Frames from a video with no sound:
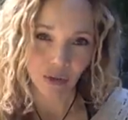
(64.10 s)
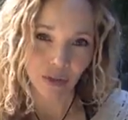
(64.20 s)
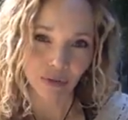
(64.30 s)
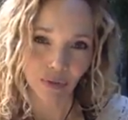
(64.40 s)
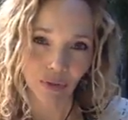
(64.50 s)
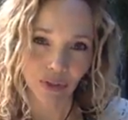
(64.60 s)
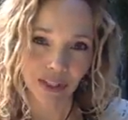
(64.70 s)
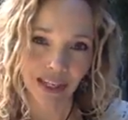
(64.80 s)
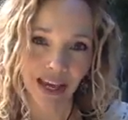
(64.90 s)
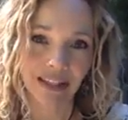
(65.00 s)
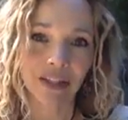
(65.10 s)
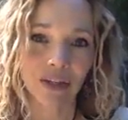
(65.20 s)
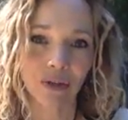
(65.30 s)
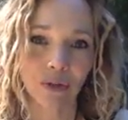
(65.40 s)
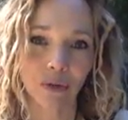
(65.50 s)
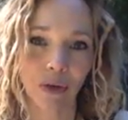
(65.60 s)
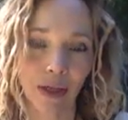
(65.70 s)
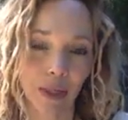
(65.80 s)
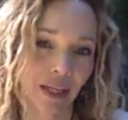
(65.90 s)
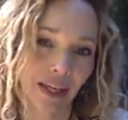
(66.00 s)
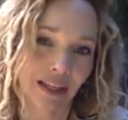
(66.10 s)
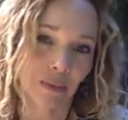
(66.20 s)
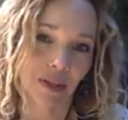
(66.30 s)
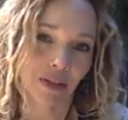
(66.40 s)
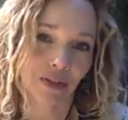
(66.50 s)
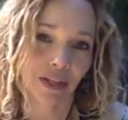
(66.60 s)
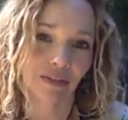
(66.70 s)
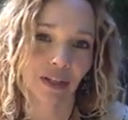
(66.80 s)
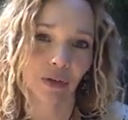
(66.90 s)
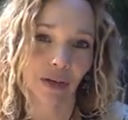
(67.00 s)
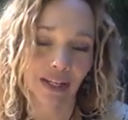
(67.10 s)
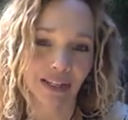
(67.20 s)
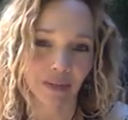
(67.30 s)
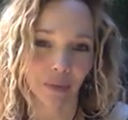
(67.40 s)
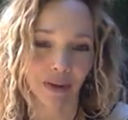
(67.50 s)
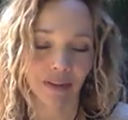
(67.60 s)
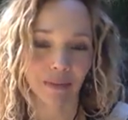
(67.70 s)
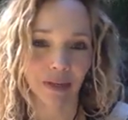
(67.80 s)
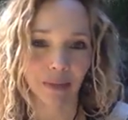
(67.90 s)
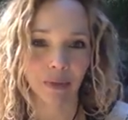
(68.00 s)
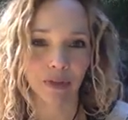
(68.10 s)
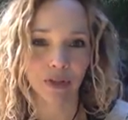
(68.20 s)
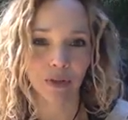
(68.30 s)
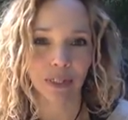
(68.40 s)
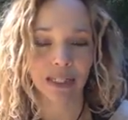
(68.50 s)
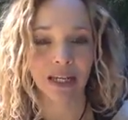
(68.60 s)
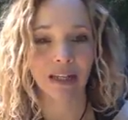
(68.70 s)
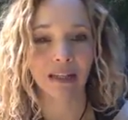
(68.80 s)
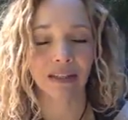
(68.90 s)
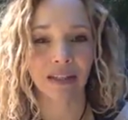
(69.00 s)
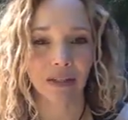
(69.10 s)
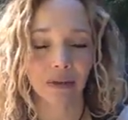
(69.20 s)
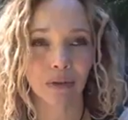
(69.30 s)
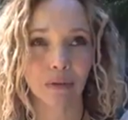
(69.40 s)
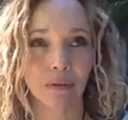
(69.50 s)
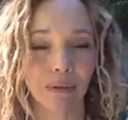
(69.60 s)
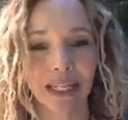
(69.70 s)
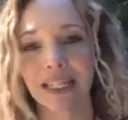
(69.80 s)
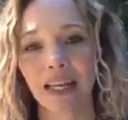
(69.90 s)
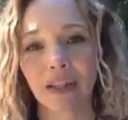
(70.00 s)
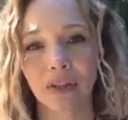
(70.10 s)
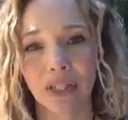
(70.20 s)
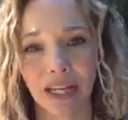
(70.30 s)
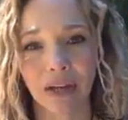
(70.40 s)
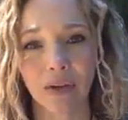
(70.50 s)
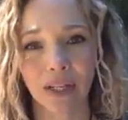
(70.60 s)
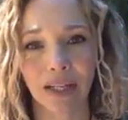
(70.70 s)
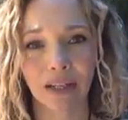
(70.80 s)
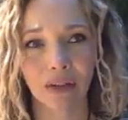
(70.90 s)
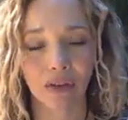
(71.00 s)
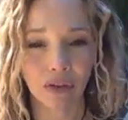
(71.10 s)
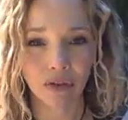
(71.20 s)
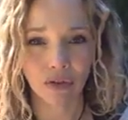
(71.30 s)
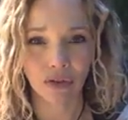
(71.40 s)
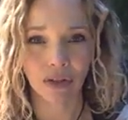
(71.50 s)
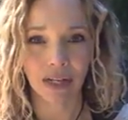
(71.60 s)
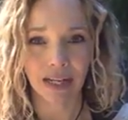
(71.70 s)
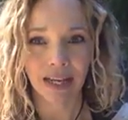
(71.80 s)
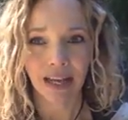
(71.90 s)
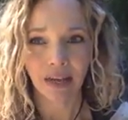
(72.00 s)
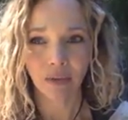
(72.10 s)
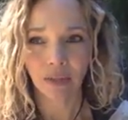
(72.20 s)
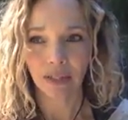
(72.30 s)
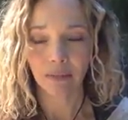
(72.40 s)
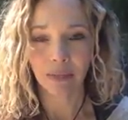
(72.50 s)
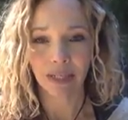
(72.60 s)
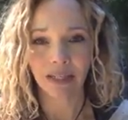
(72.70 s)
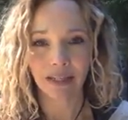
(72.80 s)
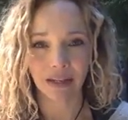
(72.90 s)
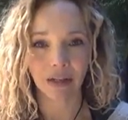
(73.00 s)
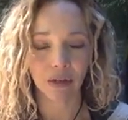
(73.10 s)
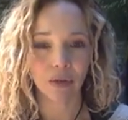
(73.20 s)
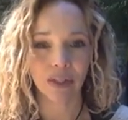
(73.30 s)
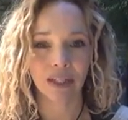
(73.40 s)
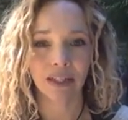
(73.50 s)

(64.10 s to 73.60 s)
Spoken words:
difficult to get to, I think, has been their saving grace, and why they've been able to maintain their integrity and their culture and really be secluded.